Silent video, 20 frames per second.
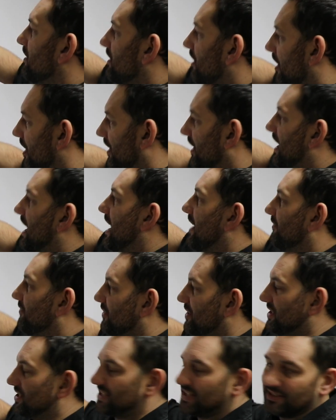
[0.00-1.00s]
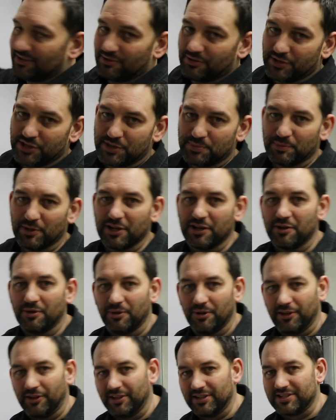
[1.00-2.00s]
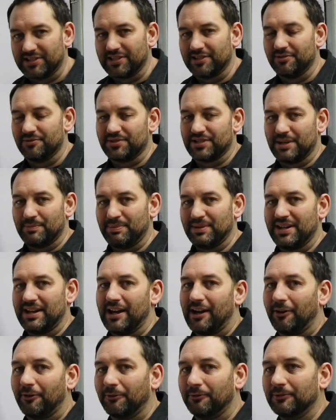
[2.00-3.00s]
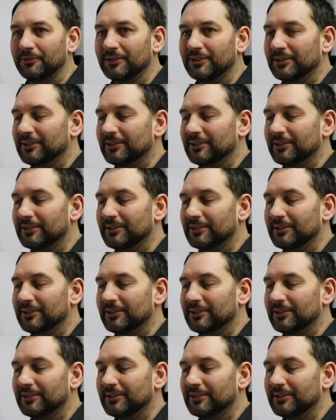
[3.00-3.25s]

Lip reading: on every single spring coil as it goes up and down.